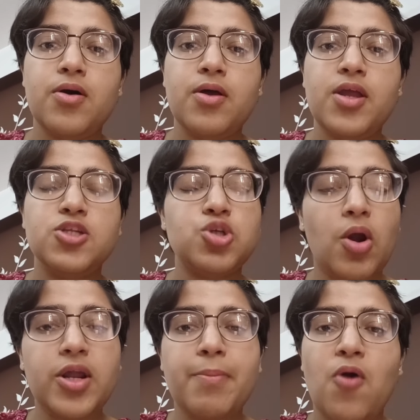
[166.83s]
in
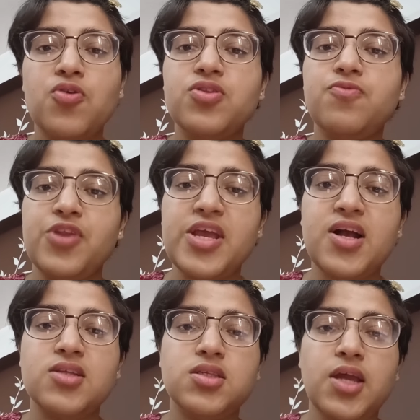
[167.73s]
short about free
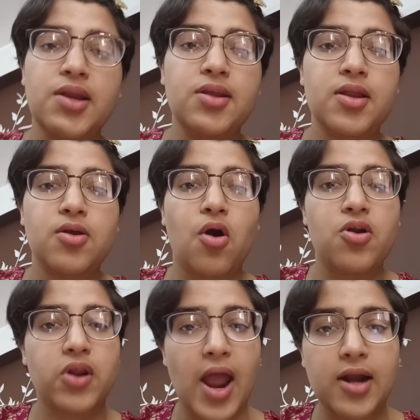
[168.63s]
consent in
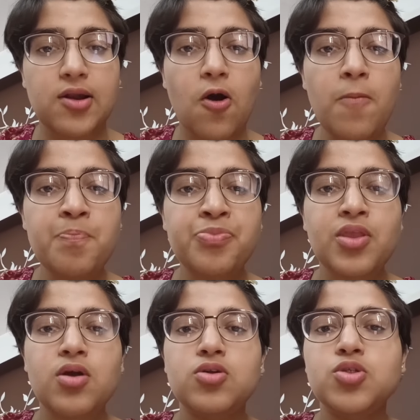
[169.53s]
contract law.
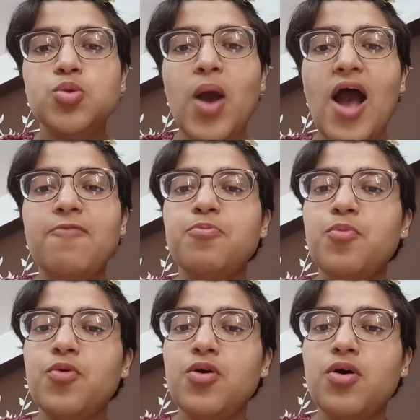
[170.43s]
To have
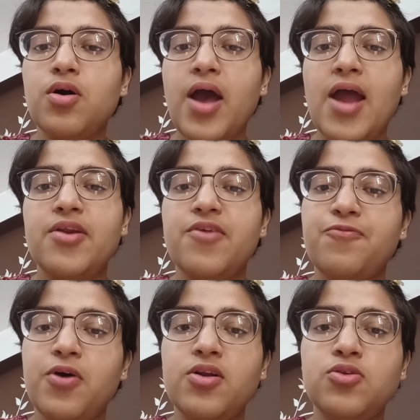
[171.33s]
and
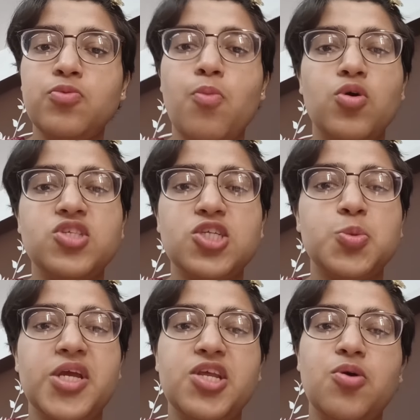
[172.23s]
refer to more such
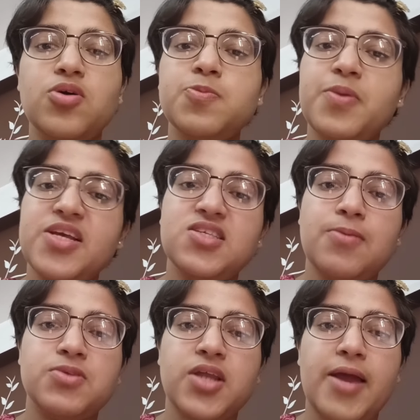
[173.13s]
videos, please
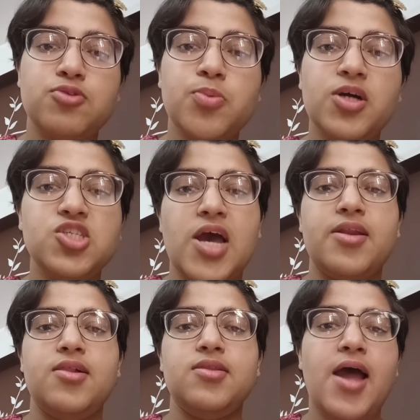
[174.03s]
subscribe to our
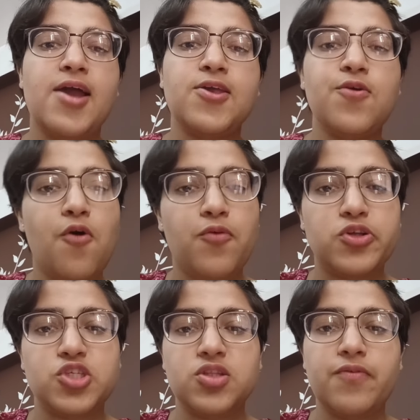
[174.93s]
channel. Thank you for
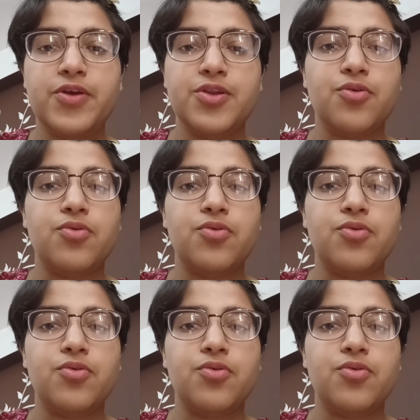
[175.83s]
watching the video.